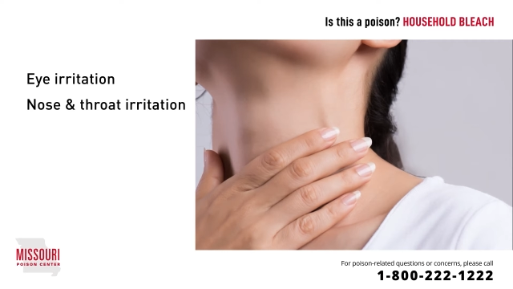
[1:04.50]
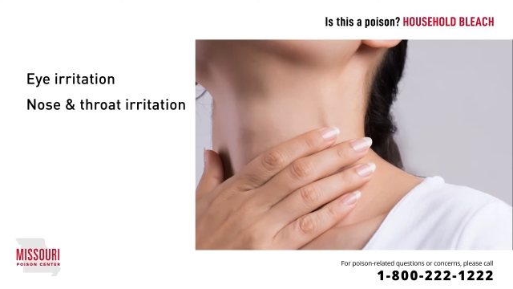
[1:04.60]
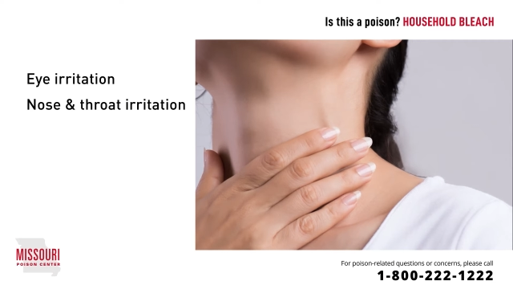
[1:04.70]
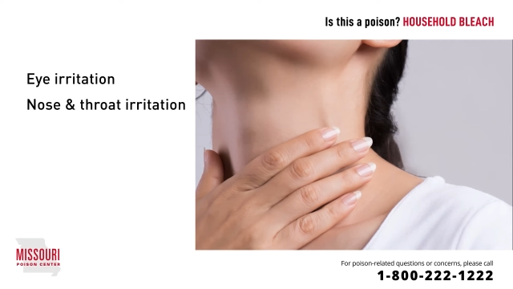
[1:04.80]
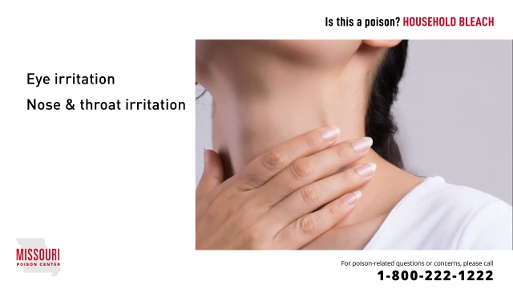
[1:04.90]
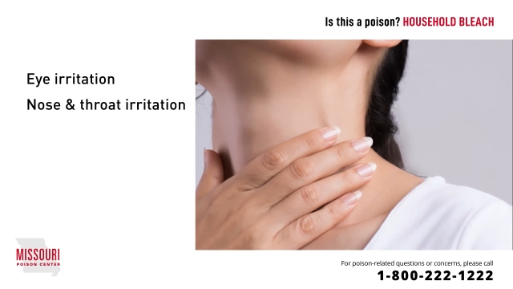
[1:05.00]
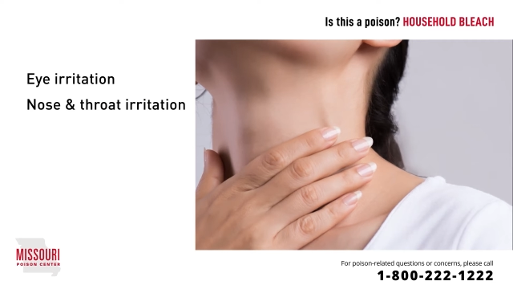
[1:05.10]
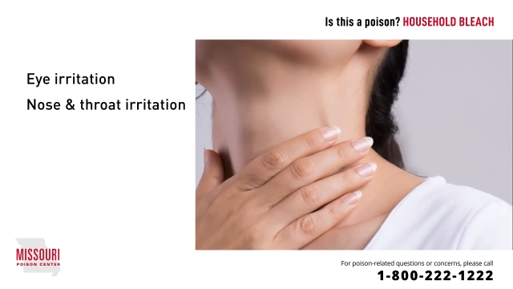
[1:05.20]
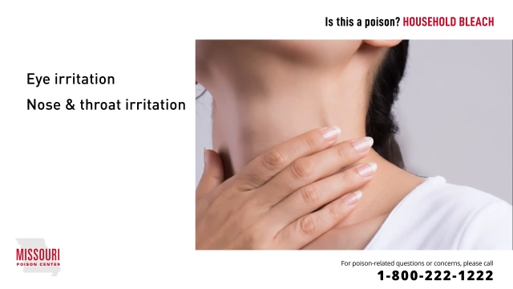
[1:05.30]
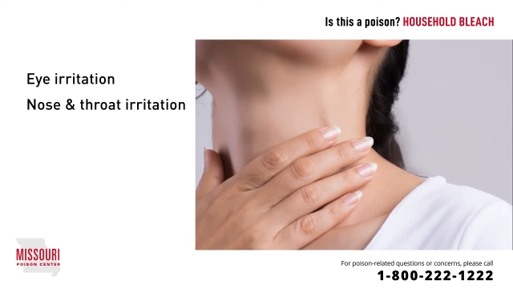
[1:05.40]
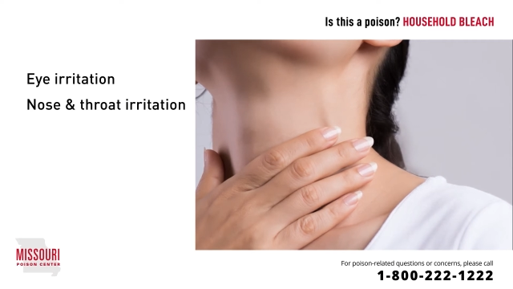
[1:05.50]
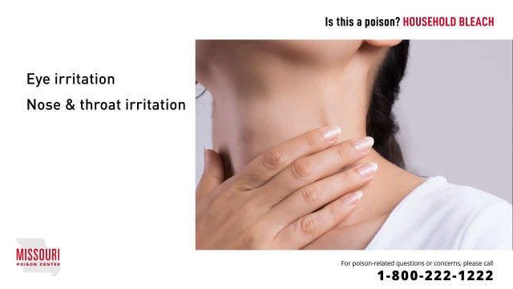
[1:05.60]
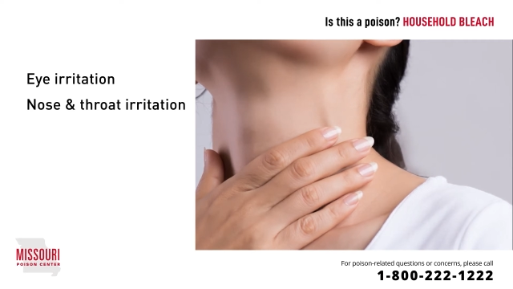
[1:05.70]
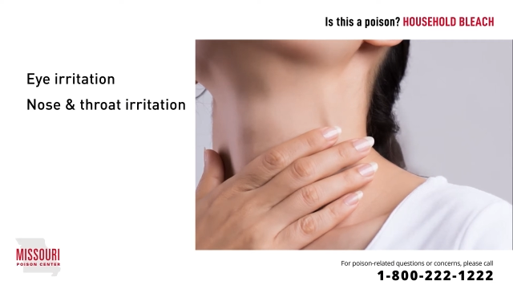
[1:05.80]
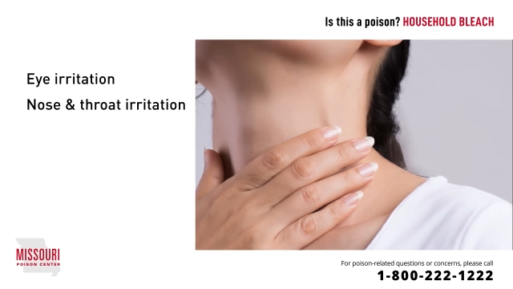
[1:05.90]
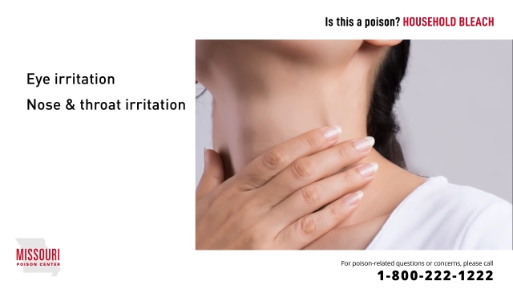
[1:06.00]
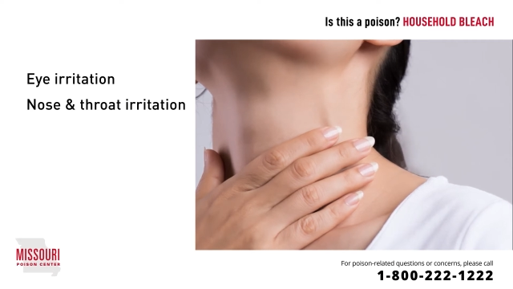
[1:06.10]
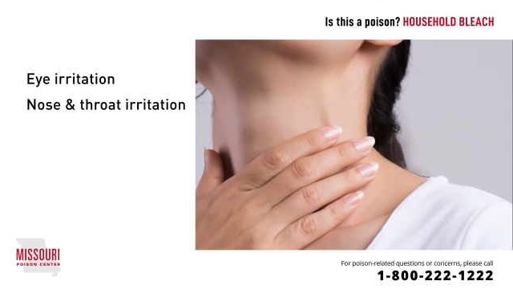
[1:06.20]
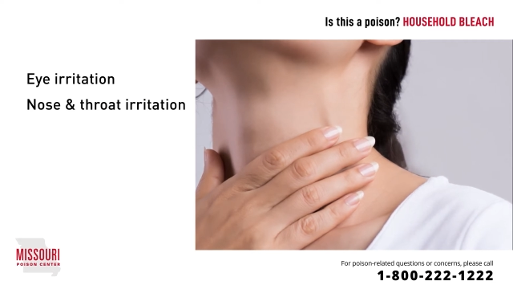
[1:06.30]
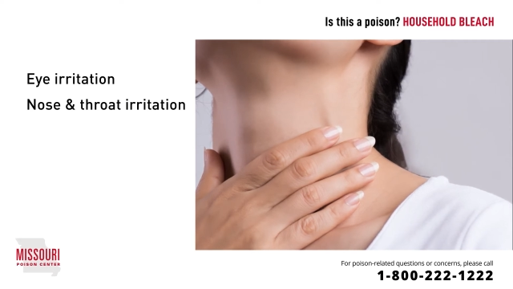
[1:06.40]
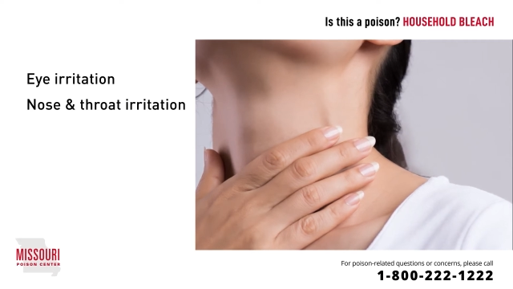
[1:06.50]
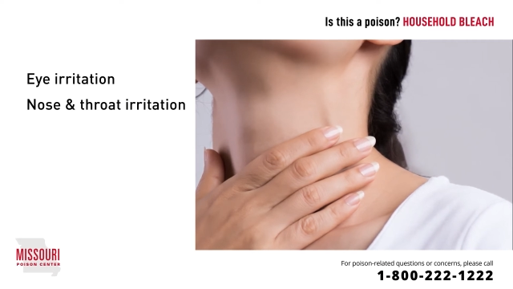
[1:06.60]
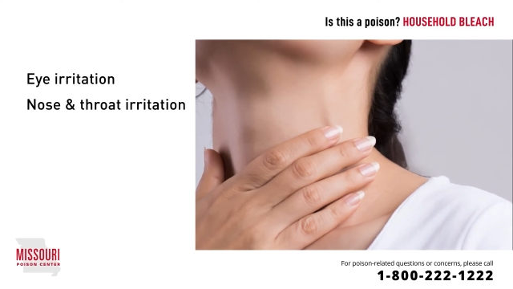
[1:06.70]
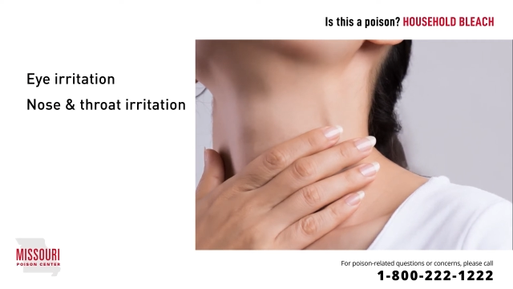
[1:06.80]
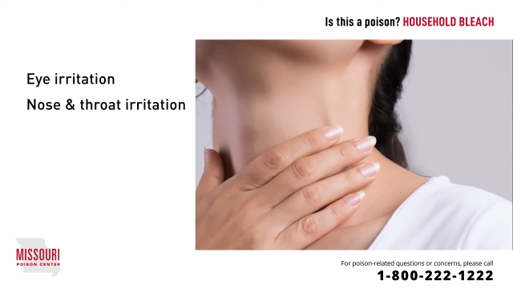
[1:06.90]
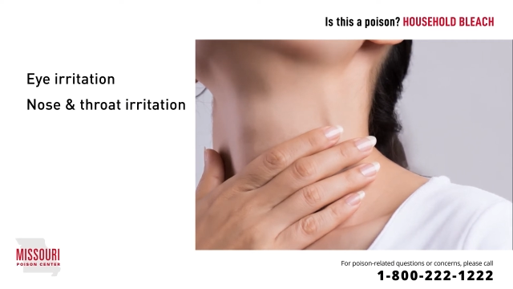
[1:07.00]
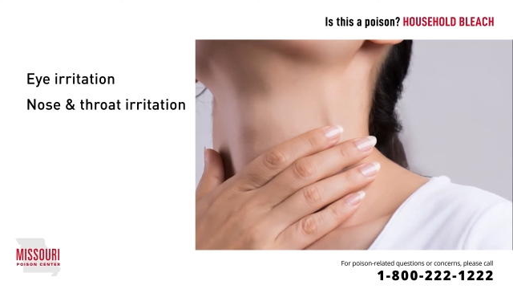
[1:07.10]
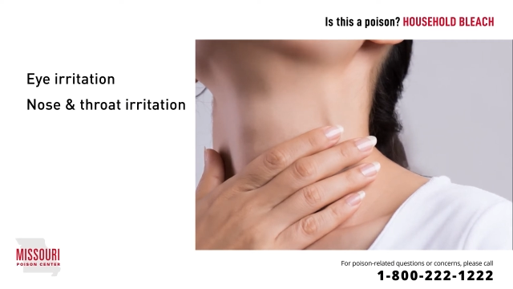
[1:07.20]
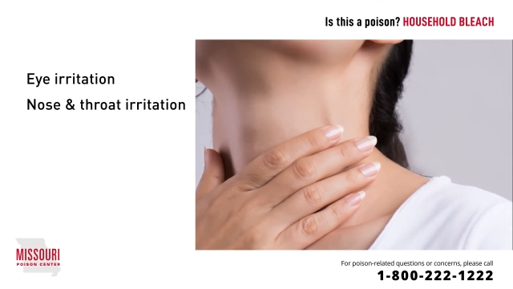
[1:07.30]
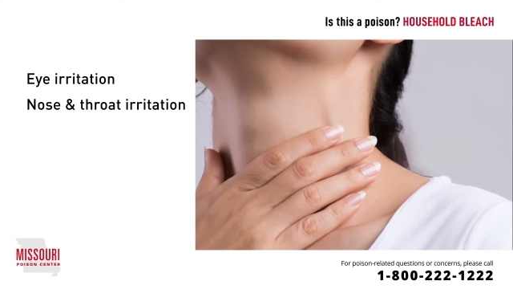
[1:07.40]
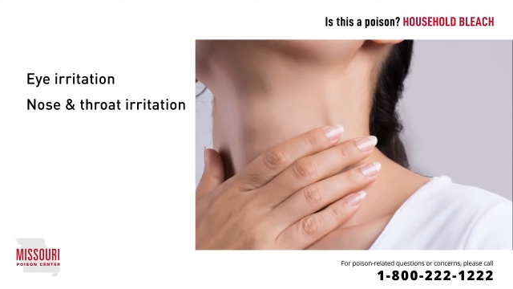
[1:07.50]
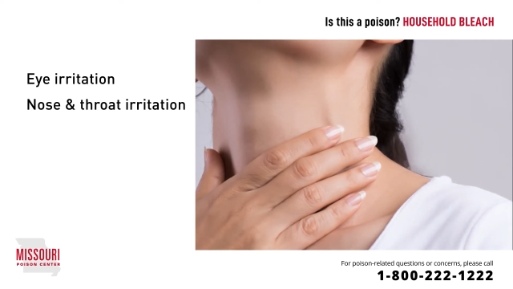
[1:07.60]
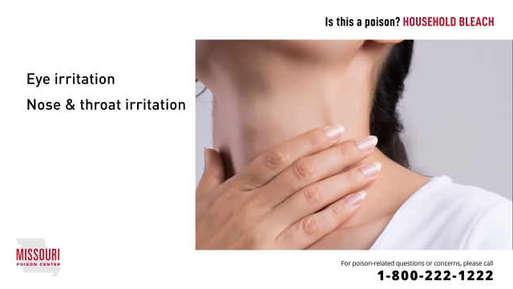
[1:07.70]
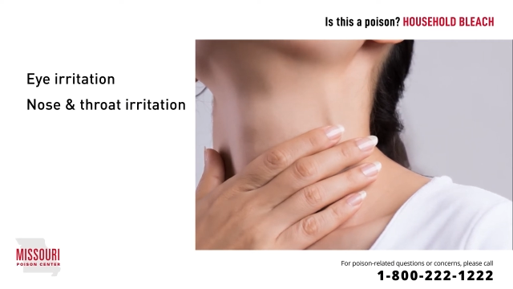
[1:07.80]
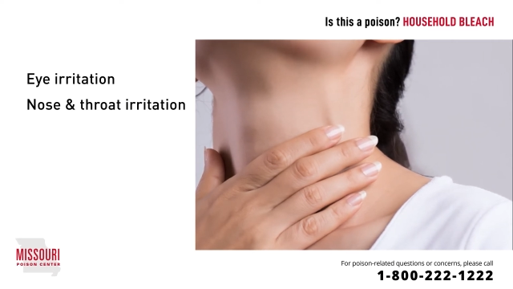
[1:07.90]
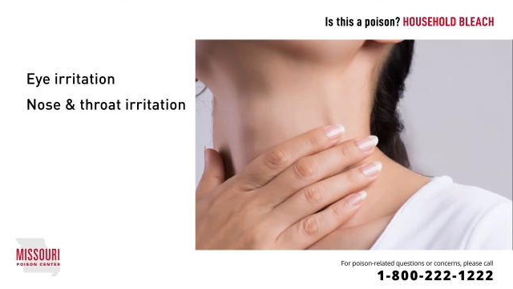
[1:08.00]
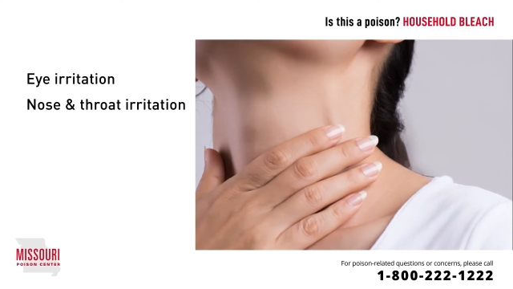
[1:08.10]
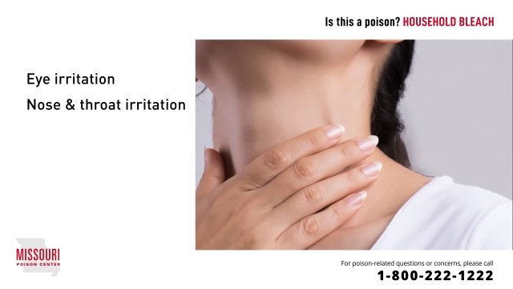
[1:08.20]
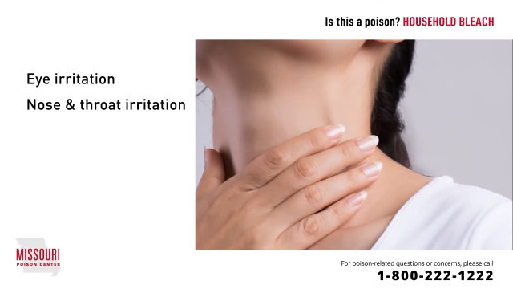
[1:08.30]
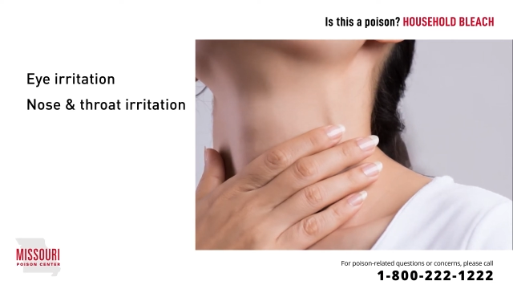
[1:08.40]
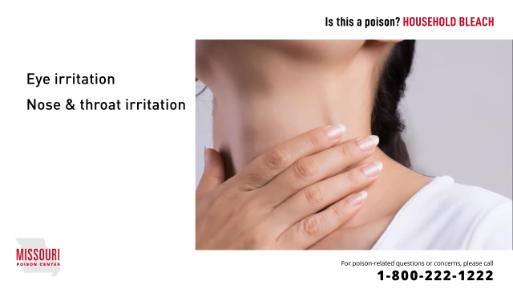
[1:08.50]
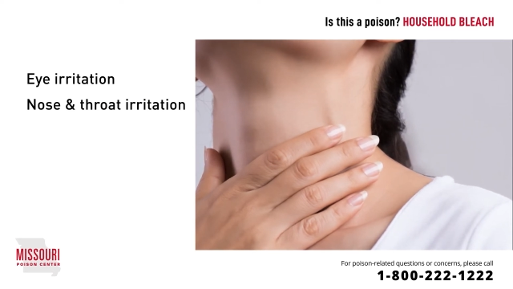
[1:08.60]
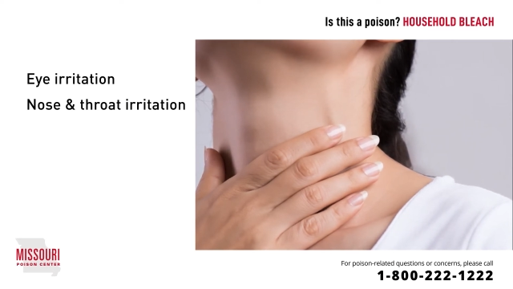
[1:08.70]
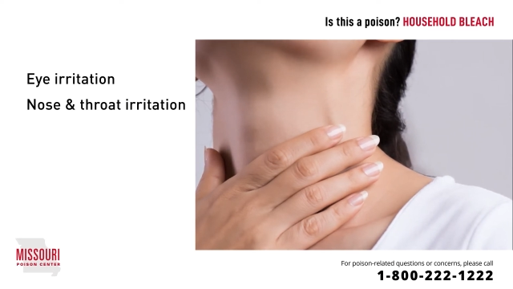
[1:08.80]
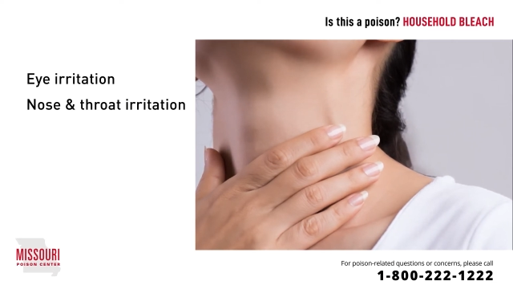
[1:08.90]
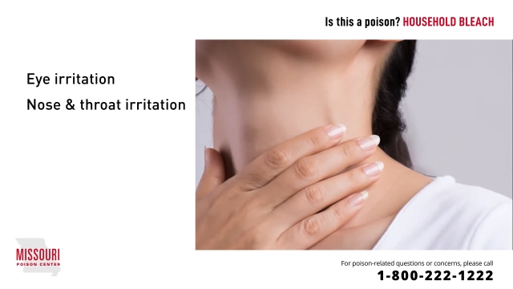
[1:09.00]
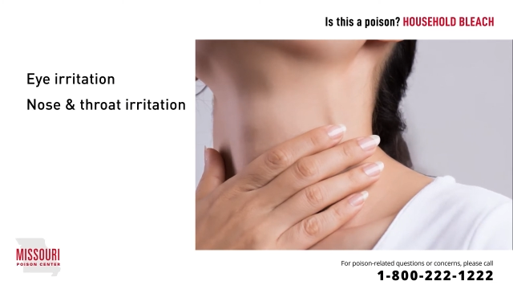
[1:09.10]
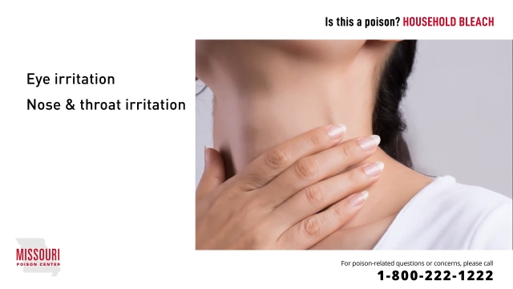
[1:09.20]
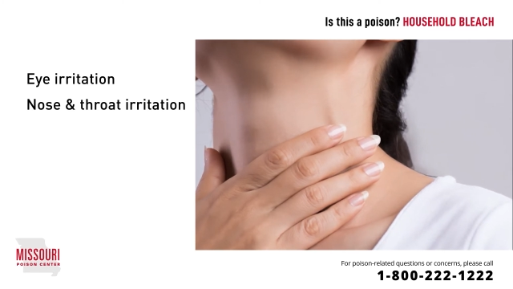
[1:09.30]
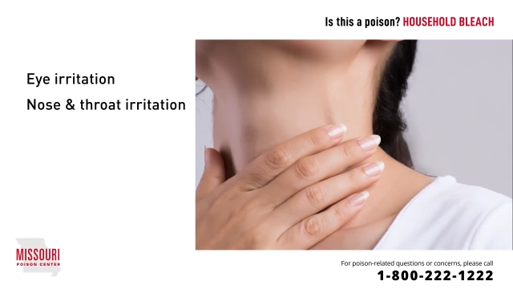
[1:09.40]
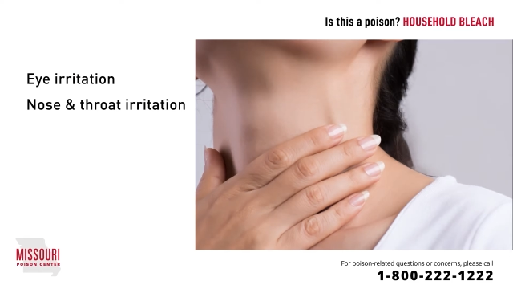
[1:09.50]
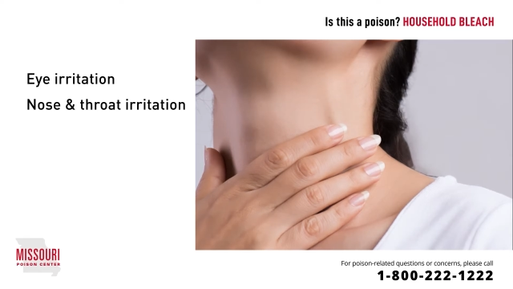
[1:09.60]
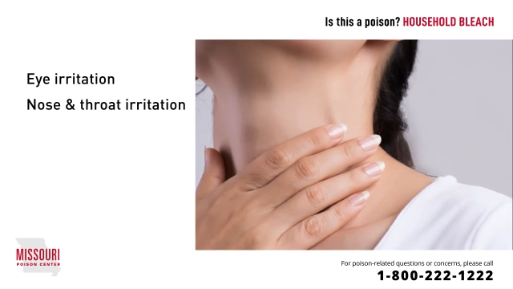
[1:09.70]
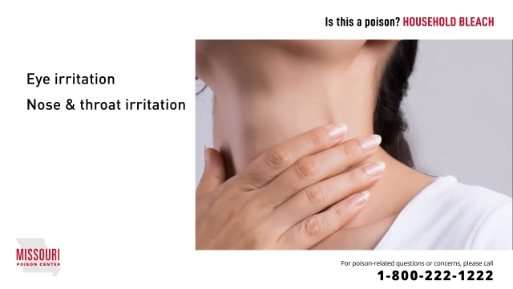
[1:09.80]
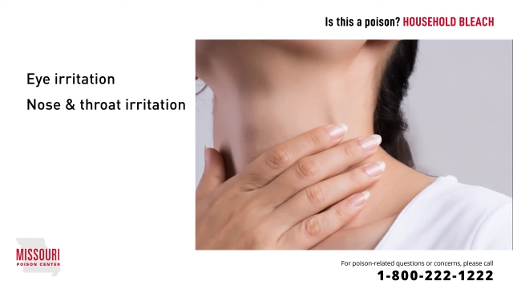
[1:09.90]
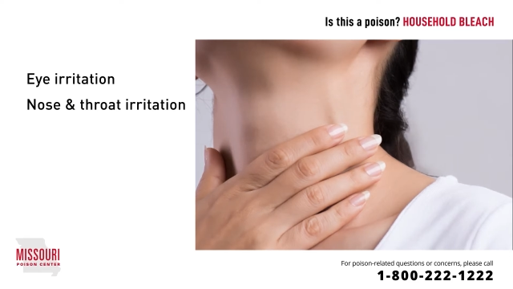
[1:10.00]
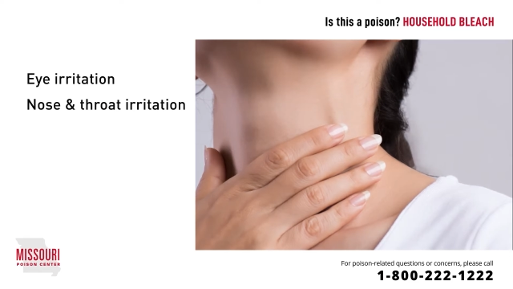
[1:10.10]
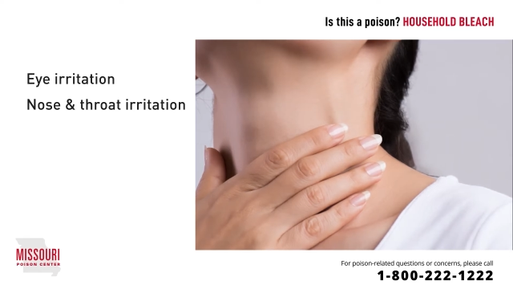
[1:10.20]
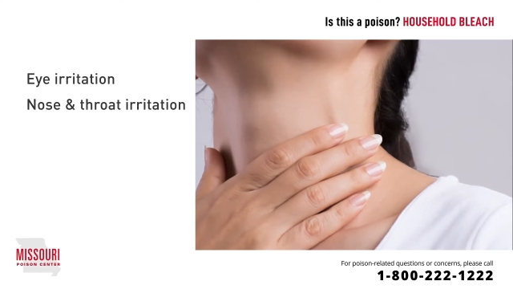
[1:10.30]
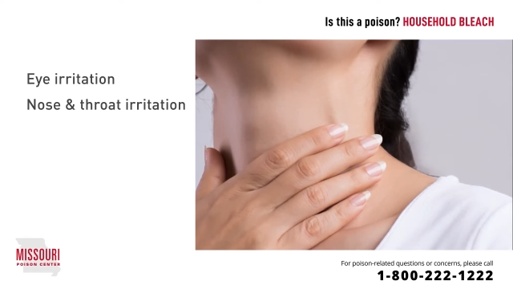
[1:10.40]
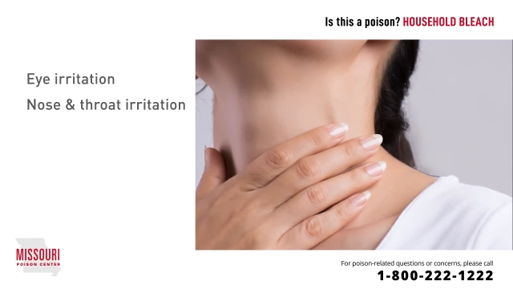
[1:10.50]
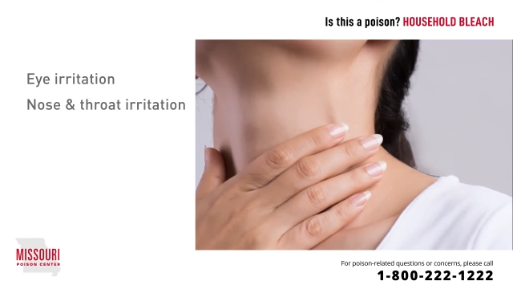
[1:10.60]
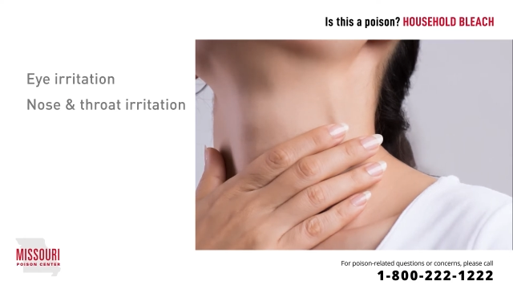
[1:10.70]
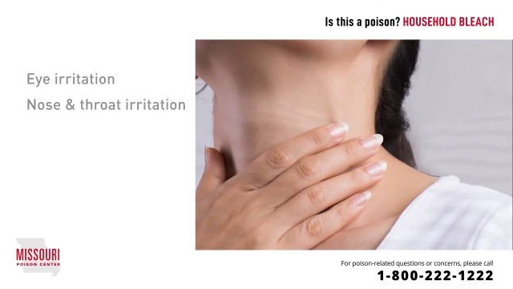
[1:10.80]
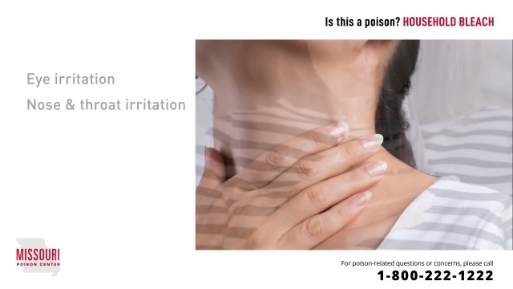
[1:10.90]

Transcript: [unreadable: no face in view]